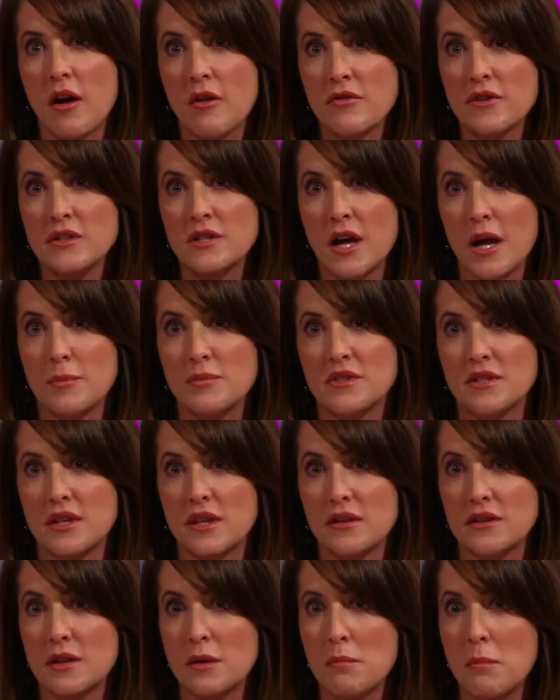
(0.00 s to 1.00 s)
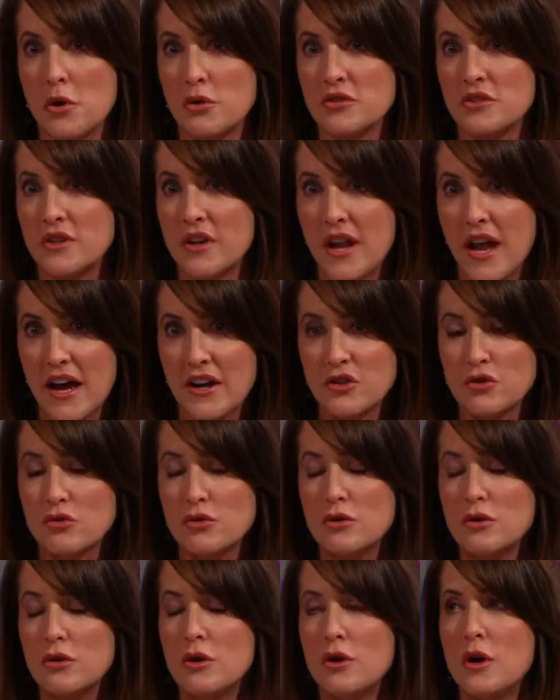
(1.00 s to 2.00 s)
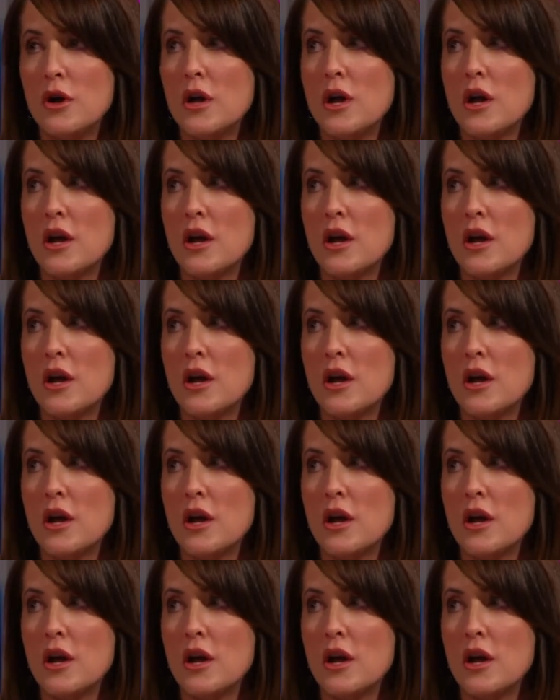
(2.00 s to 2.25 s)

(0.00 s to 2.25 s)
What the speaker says: oftentimes to get the most natural